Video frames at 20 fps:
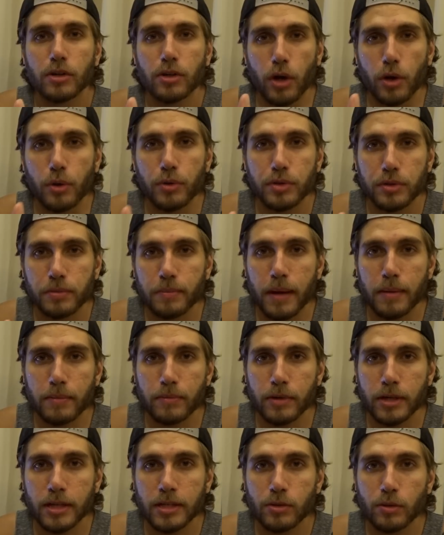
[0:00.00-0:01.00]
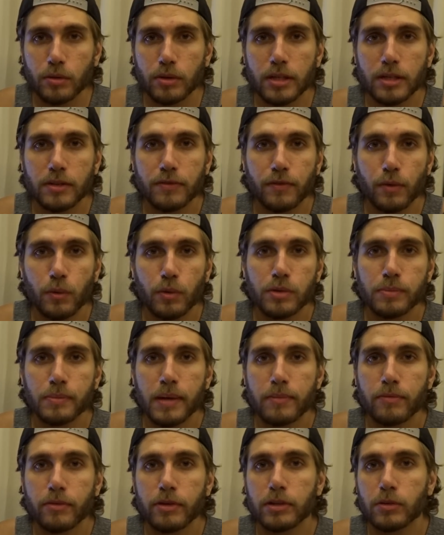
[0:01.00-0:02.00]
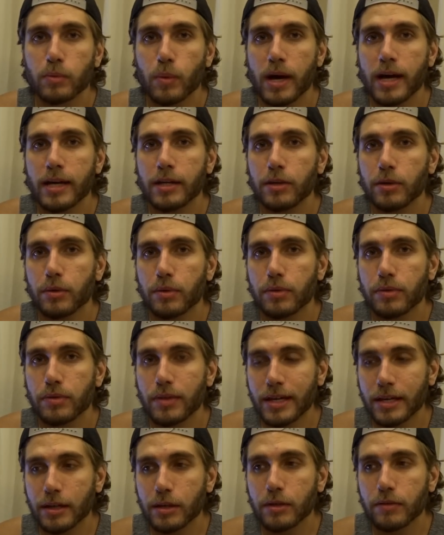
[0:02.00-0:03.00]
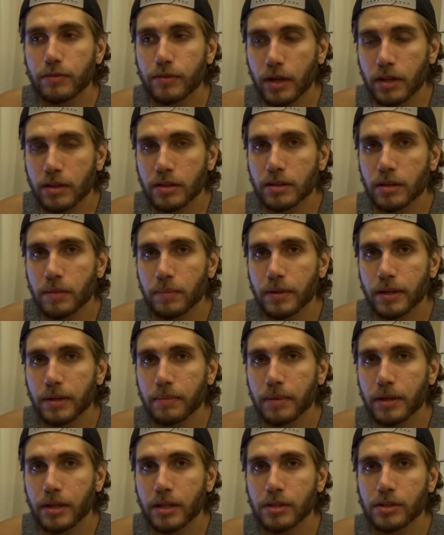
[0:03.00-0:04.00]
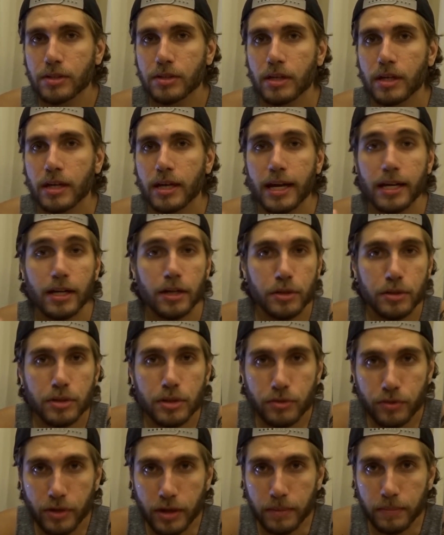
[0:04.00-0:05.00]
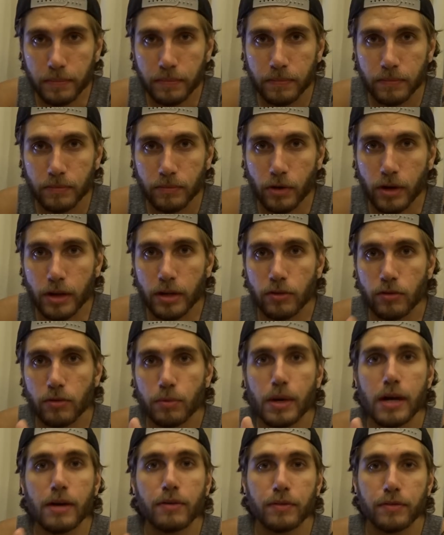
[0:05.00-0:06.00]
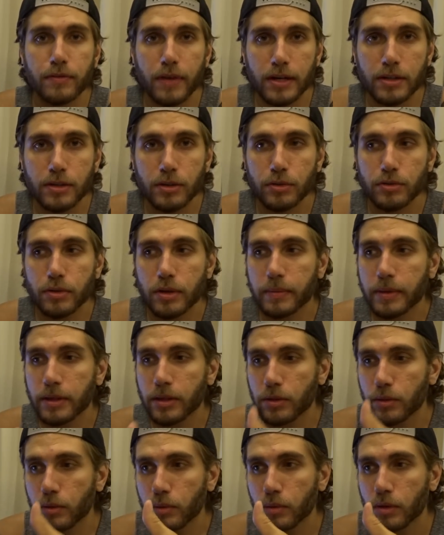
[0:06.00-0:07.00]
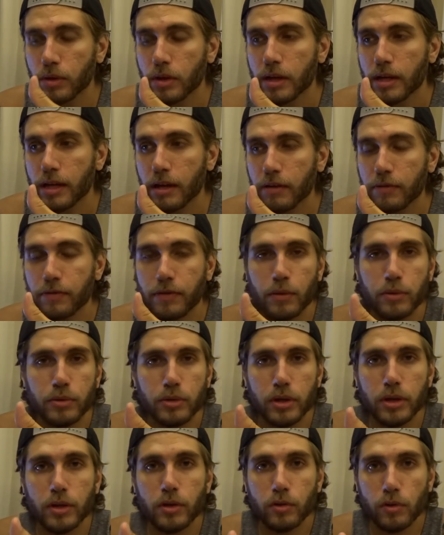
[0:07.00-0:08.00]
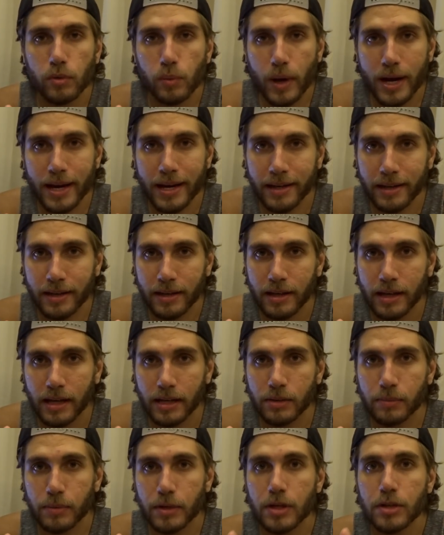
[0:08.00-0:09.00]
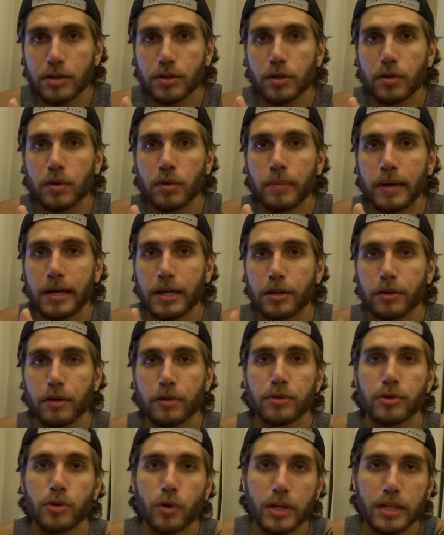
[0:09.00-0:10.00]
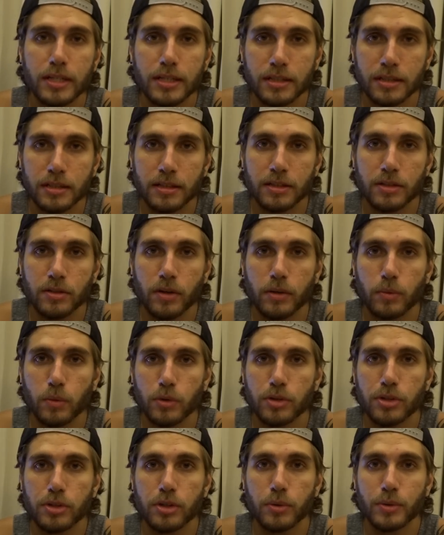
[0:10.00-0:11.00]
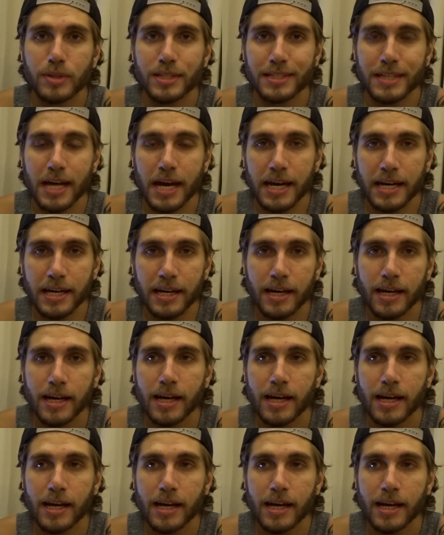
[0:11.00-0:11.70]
ghost memories, or these false memories where you think you've done something, because in a lucid dream, right, you're aware of the fact you're dreaming, it feels like you're awake, and because you can make your own choices and decide what to do and say,